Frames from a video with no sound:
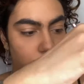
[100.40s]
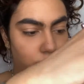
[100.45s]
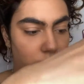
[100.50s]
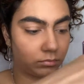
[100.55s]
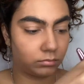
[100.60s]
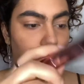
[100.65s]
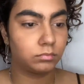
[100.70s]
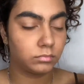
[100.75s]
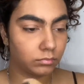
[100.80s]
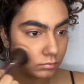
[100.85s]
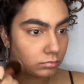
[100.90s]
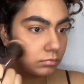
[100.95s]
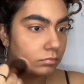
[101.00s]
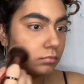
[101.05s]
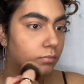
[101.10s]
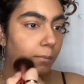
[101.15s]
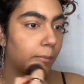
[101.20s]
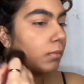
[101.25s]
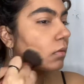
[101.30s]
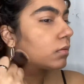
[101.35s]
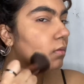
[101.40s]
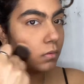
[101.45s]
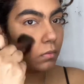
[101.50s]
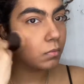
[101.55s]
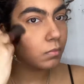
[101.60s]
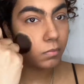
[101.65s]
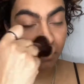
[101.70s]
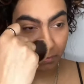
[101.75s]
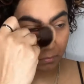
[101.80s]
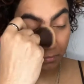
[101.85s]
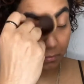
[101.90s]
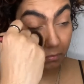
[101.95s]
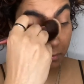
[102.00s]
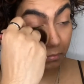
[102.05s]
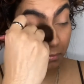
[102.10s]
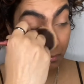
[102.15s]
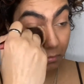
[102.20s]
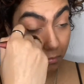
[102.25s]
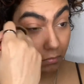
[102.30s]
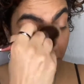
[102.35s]
to call it a fluffy brush, and I just
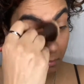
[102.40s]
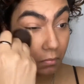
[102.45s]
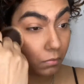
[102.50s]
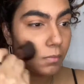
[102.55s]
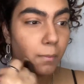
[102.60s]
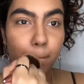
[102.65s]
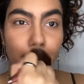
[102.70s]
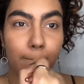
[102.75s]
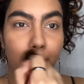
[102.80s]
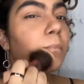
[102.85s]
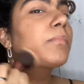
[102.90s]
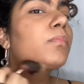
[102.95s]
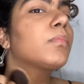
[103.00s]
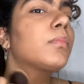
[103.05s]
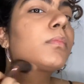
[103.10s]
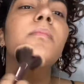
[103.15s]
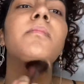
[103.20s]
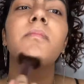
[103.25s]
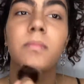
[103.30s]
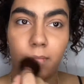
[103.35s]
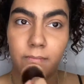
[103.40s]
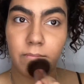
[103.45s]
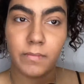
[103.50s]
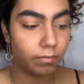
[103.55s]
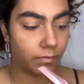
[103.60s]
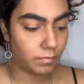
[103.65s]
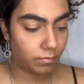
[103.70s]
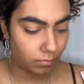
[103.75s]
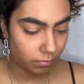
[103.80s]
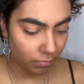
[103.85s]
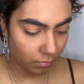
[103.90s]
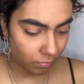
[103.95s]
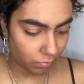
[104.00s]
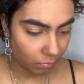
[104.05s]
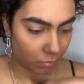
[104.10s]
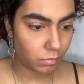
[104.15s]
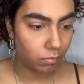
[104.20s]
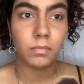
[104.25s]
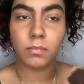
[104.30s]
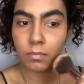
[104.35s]
buff in the
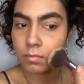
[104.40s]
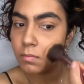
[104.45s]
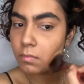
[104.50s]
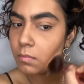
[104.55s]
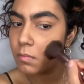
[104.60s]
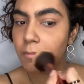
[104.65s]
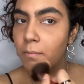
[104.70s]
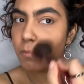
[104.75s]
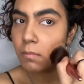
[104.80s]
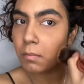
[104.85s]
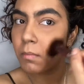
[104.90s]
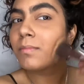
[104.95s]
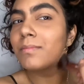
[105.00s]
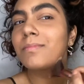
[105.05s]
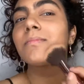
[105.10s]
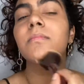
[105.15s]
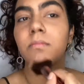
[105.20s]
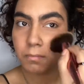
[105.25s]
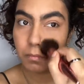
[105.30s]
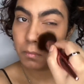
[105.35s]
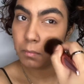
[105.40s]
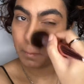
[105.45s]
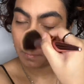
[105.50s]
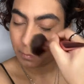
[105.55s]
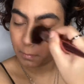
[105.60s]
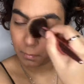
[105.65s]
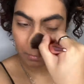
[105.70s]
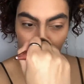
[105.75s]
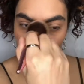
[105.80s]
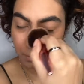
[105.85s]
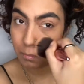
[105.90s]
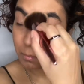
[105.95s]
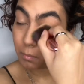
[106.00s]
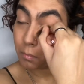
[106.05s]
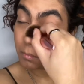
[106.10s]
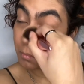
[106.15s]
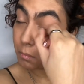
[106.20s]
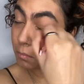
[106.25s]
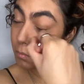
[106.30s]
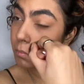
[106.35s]
powder after I
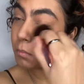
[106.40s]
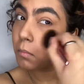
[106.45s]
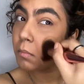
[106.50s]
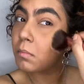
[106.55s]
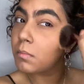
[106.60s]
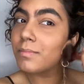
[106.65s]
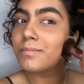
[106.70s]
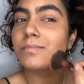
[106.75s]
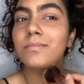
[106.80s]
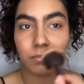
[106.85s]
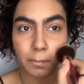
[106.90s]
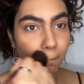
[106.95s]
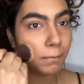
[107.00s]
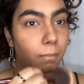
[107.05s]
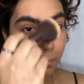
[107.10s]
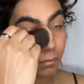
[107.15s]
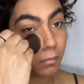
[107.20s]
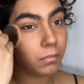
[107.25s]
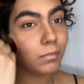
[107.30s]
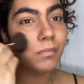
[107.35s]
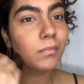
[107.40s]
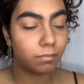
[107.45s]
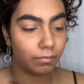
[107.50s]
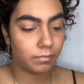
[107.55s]
dab it with a sponge.